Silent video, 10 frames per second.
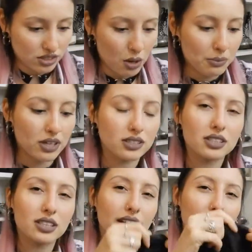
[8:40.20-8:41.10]
to know, because
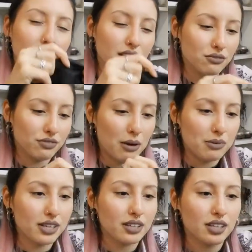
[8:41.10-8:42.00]
it's like a thin
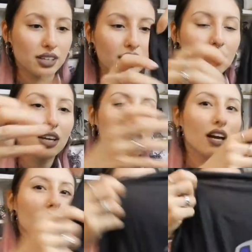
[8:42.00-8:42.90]
fabric, like
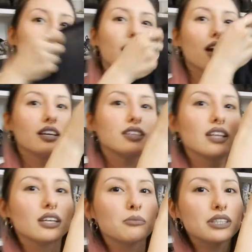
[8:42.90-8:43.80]
it's a
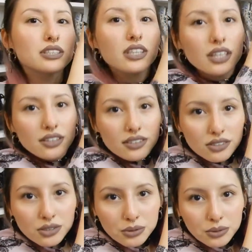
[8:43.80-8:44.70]
little bit
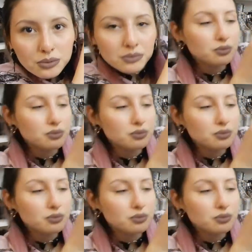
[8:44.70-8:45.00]
see-through.